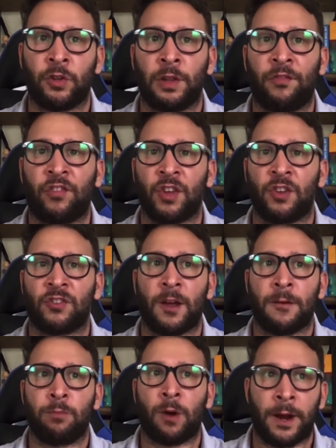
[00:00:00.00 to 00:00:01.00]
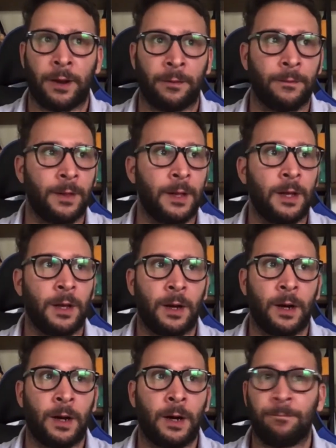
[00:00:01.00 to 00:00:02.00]
let's say you say, Brian,
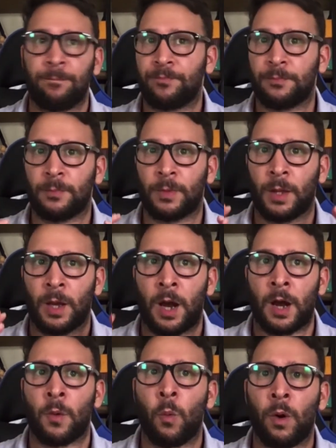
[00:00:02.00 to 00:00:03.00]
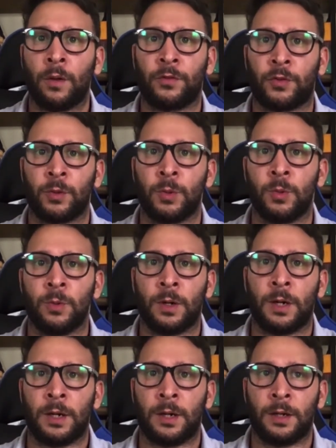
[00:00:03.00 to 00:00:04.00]
um, I want to
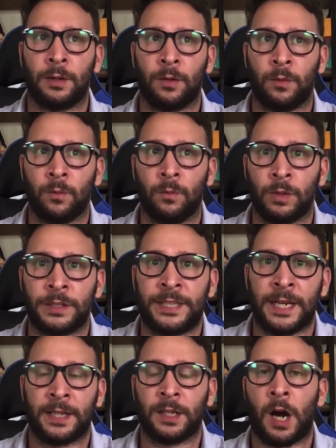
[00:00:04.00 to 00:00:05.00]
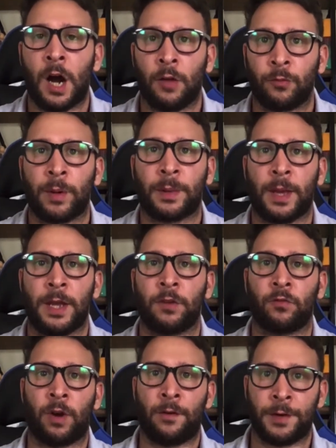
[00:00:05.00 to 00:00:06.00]
get 100K in
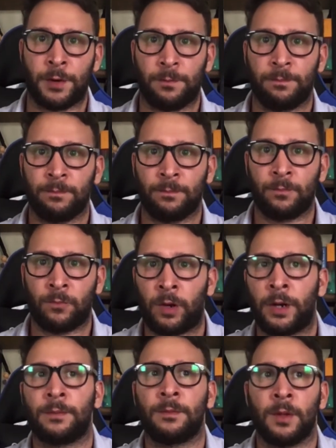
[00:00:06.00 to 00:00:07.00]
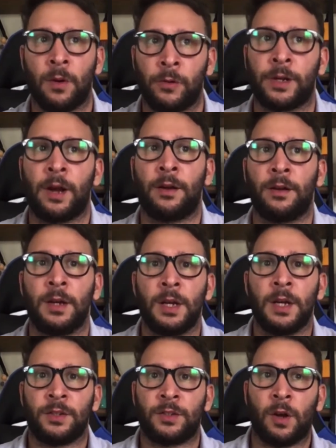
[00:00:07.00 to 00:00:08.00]
revenue, right? Okay.
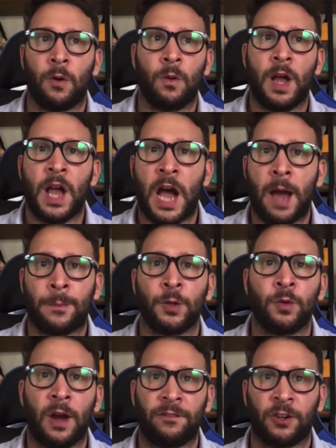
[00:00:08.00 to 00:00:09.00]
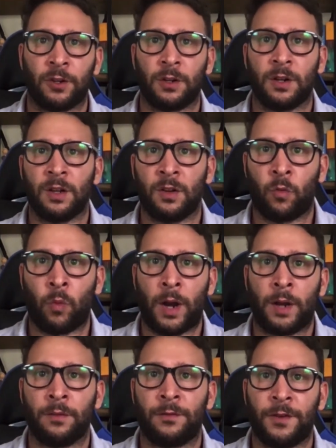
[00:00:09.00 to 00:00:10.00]
So have you ever
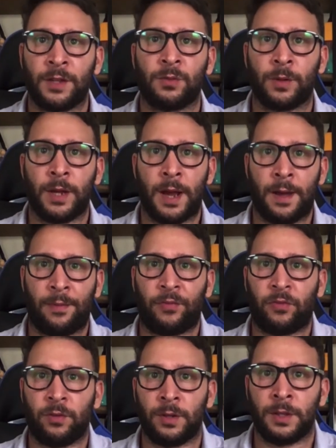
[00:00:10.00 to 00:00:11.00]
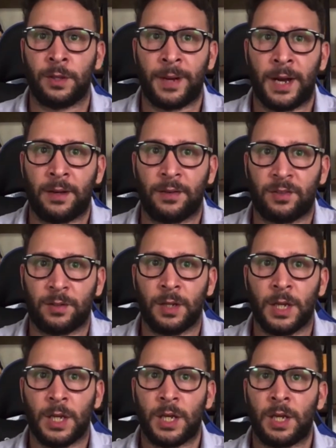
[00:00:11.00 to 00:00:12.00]
run Facebook ads in the past?
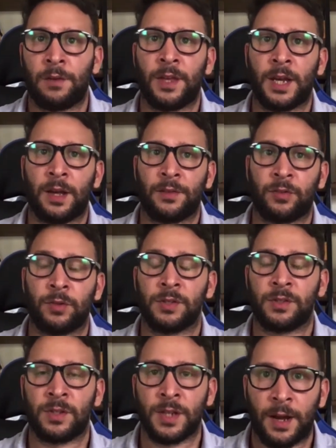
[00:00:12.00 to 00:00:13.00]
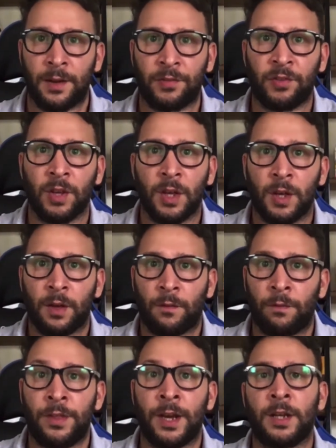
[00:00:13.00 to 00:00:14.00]
If the answer is yes,
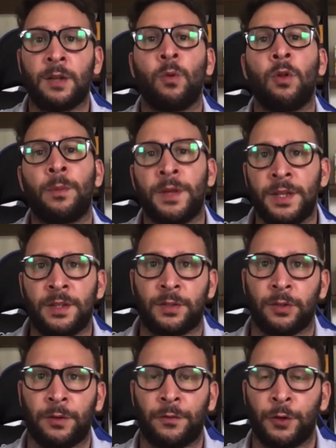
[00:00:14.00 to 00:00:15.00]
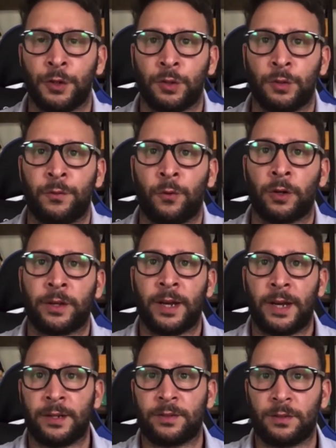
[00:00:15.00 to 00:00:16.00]
then it will be easier for you to
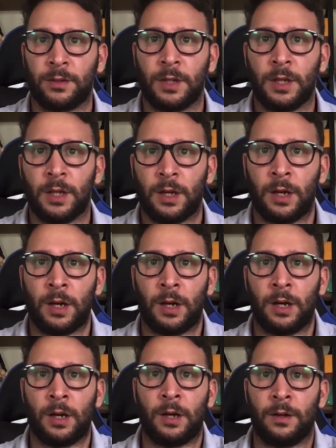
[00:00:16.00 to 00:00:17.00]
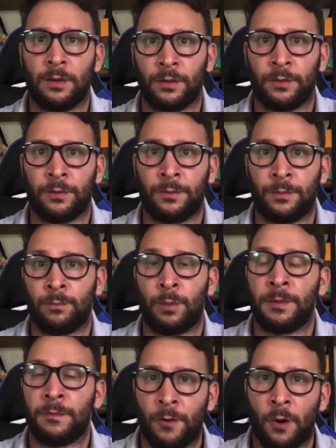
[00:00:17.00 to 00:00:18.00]
forecast uh,
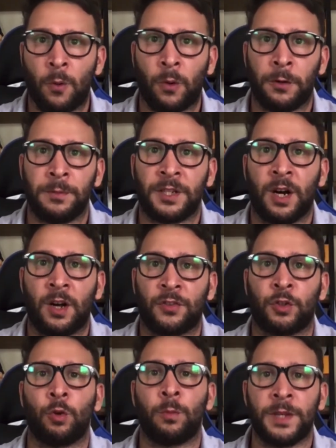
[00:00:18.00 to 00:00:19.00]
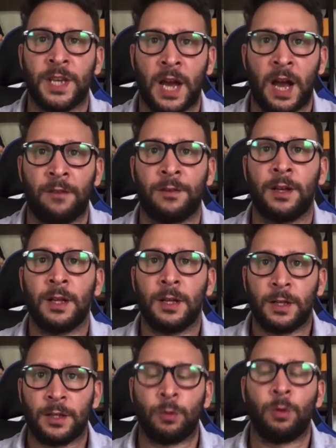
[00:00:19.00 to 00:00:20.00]
moving forward because
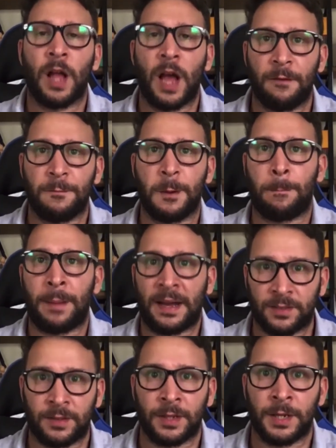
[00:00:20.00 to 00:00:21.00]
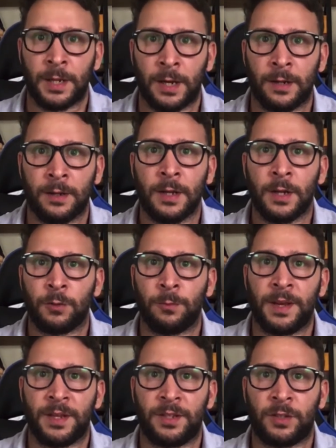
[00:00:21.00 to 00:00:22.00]
you'll have past data to
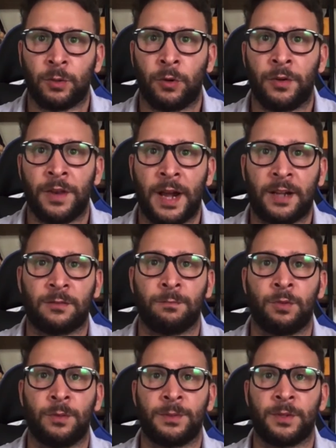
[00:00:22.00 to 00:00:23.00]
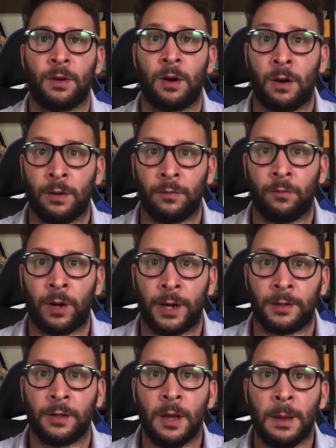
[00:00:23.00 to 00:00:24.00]
base your next moves on,
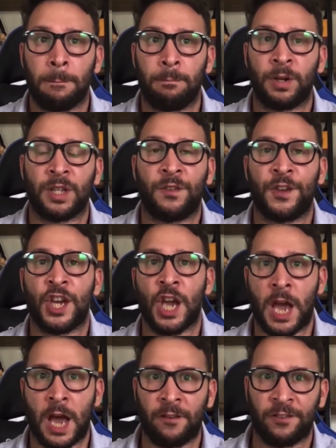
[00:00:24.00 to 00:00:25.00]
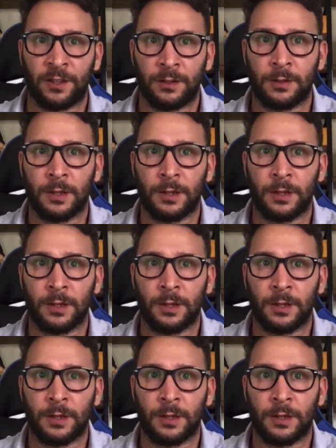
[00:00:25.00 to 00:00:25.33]
right? But if you haven't,